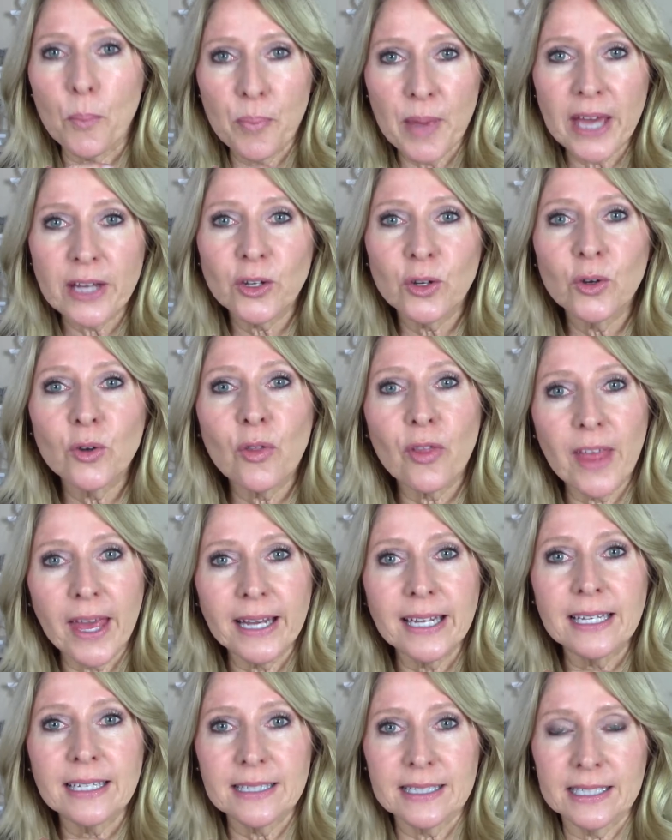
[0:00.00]
better than
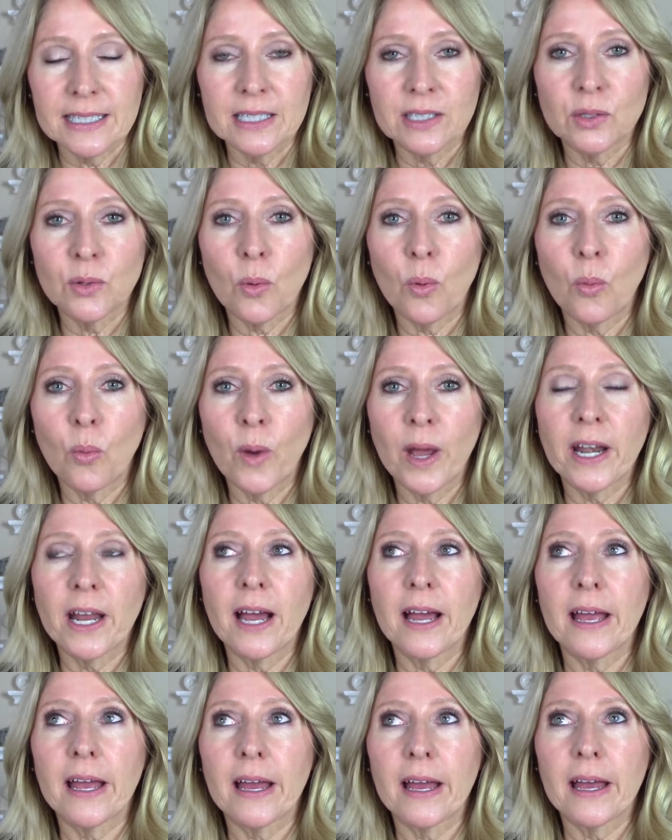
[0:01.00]
it did
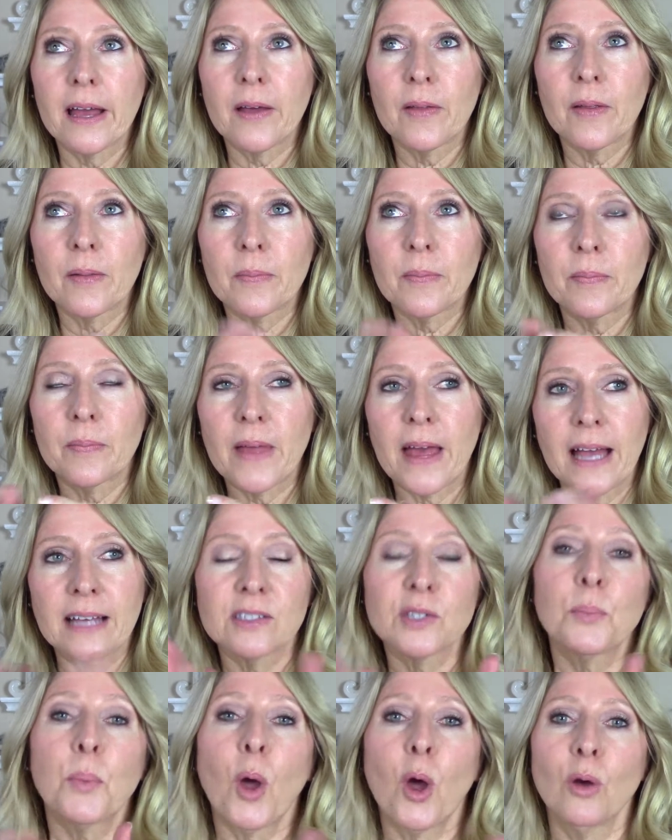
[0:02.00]
as
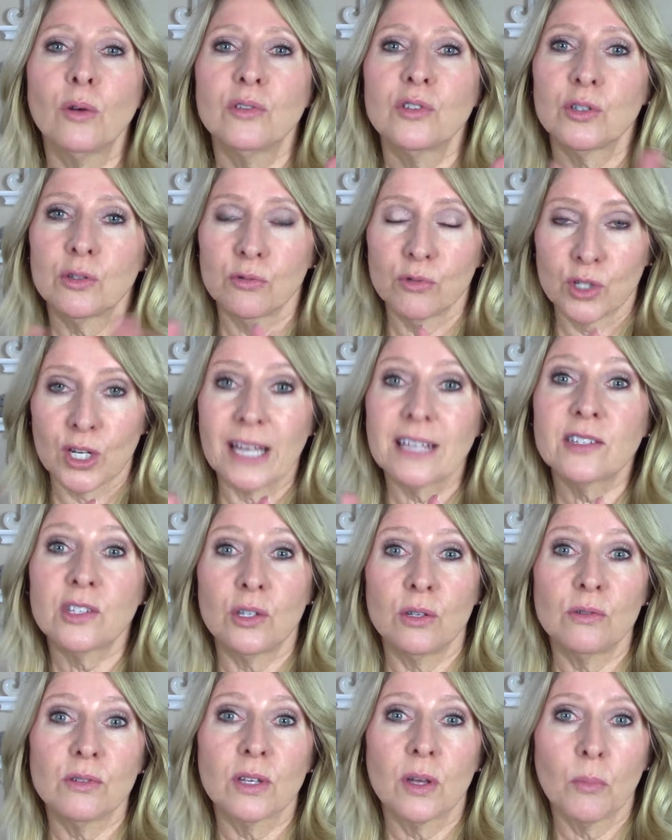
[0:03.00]
opposed to just
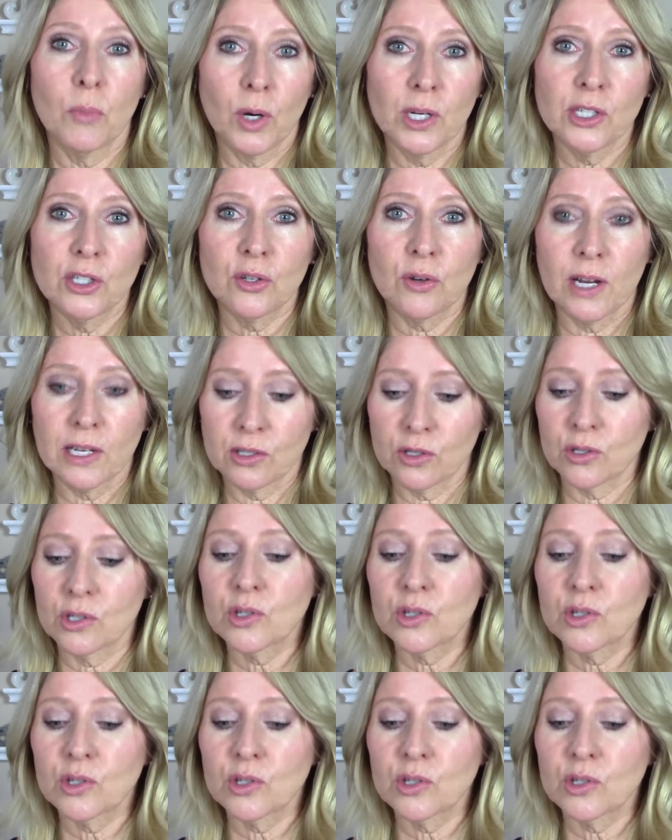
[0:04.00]
using a moisturizer.